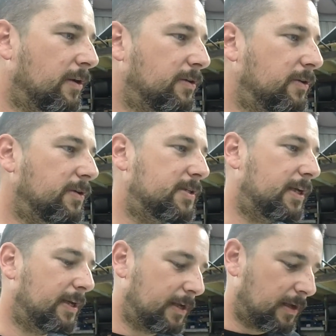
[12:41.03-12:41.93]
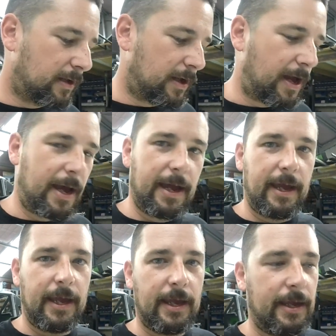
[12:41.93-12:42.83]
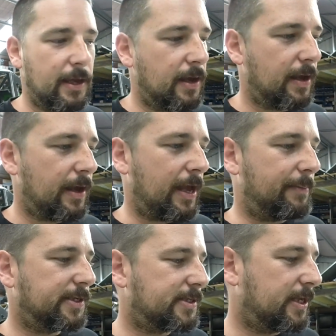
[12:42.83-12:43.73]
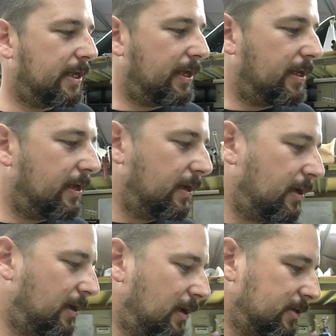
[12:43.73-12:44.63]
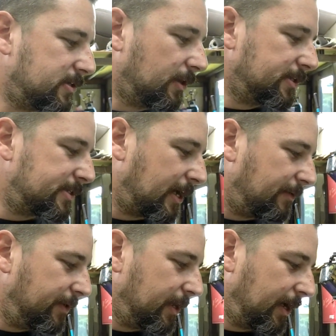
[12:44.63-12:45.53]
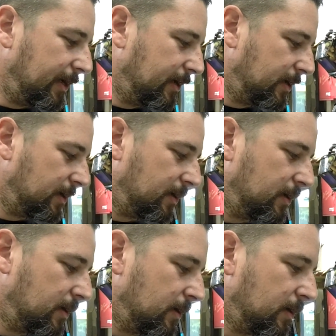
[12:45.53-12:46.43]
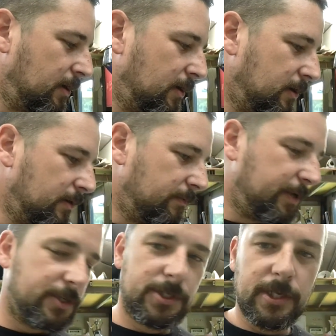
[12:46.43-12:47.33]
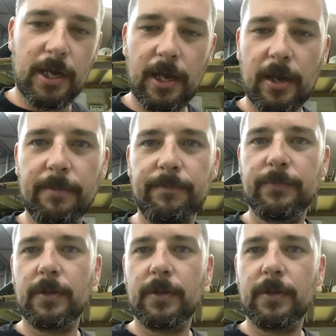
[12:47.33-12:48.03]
using a MSD solid state relay, which how